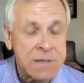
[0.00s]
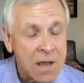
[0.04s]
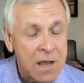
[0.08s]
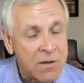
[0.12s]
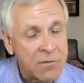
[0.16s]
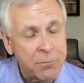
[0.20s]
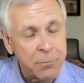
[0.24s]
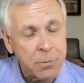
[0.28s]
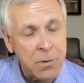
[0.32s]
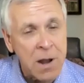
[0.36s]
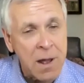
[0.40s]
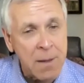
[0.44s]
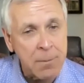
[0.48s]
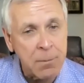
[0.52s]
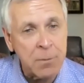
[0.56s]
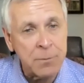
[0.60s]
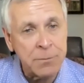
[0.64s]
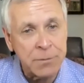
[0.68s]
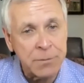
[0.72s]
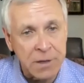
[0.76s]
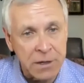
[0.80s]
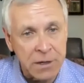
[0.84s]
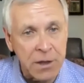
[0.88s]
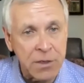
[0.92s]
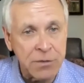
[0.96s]
solve
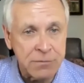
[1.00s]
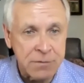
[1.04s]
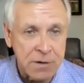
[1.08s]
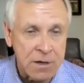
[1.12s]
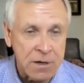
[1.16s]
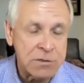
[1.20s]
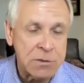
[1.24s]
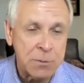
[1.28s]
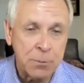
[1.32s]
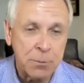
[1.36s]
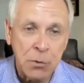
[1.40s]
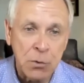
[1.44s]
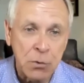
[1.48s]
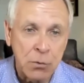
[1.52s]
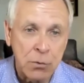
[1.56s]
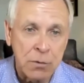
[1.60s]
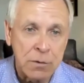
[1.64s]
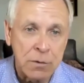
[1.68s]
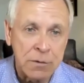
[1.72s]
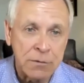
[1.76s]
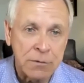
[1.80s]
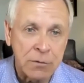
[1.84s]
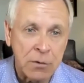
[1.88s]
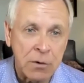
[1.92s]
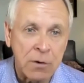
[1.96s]
problems that other
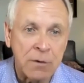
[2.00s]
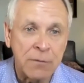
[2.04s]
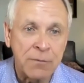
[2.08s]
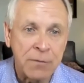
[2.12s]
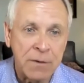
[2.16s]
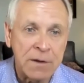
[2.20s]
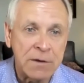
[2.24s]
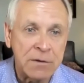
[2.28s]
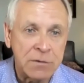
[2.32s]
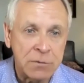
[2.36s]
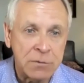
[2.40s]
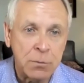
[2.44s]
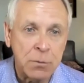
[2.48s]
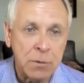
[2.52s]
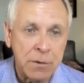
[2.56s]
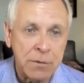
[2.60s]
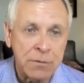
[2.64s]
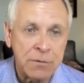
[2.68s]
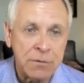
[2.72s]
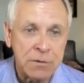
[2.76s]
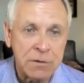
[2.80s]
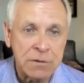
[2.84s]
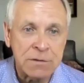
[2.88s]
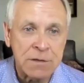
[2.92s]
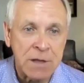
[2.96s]
entrepreneurs are faced
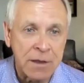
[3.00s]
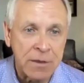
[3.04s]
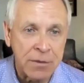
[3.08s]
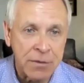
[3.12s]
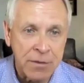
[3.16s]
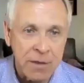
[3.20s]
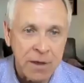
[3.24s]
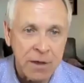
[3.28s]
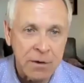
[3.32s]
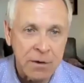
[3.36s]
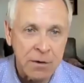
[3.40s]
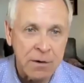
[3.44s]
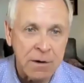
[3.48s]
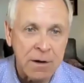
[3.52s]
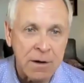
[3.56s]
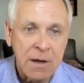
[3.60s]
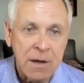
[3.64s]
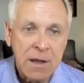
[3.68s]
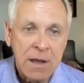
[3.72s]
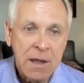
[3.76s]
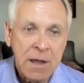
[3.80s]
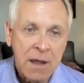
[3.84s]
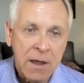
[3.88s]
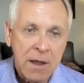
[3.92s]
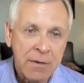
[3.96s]
with, just like they
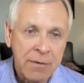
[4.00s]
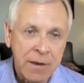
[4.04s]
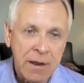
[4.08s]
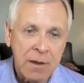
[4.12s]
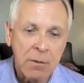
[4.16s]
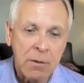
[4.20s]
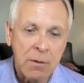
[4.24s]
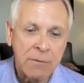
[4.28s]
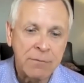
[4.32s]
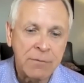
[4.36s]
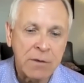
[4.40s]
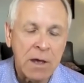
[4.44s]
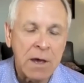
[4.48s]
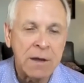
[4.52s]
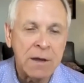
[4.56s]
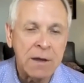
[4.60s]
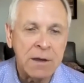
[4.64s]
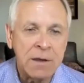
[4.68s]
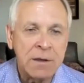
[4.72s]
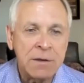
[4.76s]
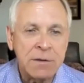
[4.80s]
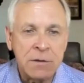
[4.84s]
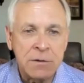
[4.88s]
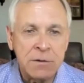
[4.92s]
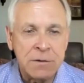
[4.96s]
are. And now I've
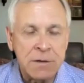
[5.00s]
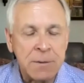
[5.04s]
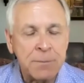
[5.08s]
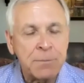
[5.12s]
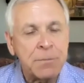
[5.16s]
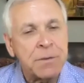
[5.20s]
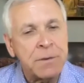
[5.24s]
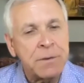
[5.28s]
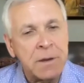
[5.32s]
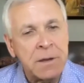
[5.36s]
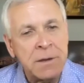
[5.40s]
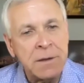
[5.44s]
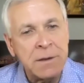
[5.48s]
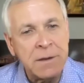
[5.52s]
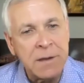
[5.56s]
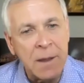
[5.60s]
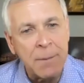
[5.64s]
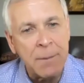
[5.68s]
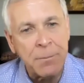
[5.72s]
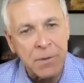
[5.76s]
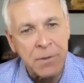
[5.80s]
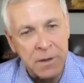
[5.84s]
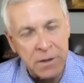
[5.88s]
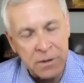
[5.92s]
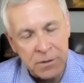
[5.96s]
got into dip,
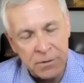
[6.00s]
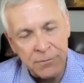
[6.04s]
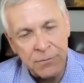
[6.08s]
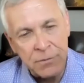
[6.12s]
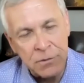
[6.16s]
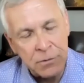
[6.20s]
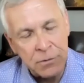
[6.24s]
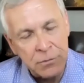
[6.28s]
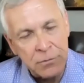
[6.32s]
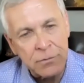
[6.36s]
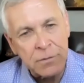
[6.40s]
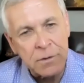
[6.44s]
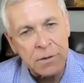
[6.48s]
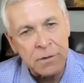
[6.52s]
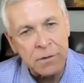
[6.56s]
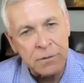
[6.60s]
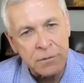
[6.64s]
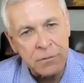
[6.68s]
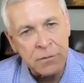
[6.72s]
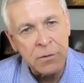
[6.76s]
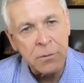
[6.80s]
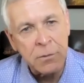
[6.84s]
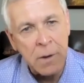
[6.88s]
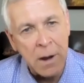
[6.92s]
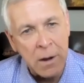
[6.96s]
in-depth interviews that
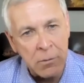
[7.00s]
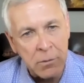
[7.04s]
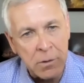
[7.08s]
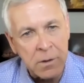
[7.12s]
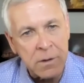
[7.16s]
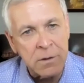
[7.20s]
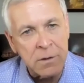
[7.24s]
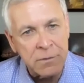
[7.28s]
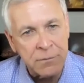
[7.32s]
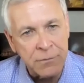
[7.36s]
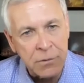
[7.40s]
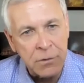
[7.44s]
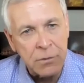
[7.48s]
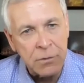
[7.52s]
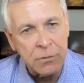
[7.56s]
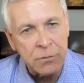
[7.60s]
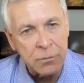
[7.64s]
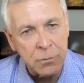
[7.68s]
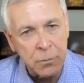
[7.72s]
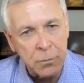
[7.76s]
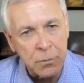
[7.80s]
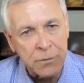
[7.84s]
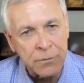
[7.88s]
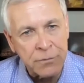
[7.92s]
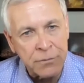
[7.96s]
are two-hour
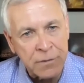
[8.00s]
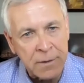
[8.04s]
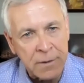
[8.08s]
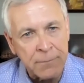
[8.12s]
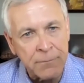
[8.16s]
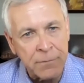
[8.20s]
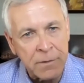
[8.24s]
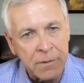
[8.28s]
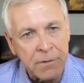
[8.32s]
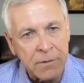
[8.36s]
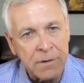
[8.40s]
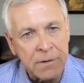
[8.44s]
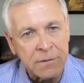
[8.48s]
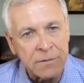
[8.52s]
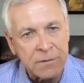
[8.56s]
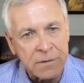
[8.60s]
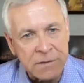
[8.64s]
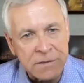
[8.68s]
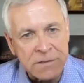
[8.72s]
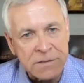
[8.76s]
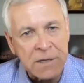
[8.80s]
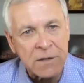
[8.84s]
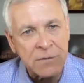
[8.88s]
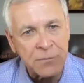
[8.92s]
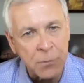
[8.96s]
interviews with some very
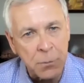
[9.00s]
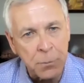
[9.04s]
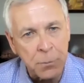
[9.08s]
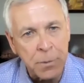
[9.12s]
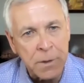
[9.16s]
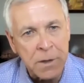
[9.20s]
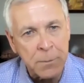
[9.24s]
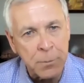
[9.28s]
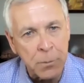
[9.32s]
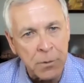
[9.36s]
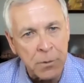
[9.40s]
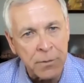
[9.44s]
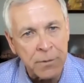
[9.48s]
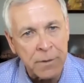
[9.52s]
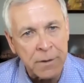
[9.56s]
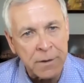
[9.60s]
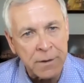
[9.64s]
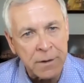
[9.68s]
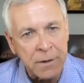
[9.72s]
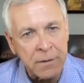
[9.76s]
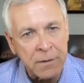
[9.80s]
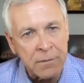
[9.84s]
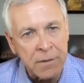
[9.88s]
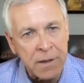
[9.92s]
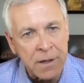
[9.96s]
successful people,
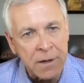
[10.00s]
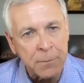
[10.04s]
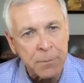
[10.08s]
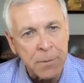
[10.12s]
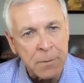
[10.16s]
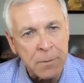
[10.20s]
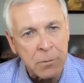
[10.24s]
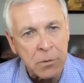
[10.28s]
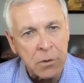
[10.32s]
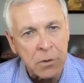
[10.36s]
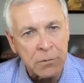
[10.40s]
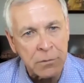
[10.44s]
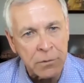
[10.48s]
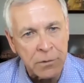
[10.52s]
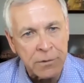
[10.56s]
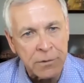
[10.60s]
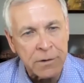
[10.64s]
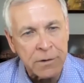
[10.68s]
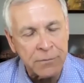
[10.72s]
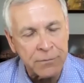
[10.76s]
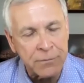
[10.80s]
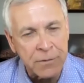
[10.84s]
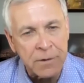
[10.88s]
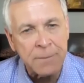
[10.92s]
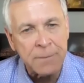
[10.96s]
and a lot of people are
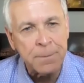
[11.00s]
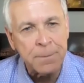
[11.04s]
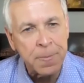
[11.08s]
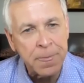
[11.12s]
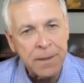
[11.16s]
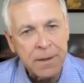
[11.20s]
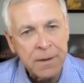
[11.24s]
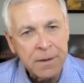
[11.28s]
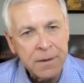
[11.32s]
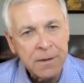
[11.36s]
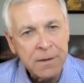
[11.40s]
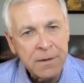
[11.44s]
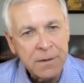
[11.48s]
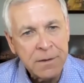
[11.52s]
learning from.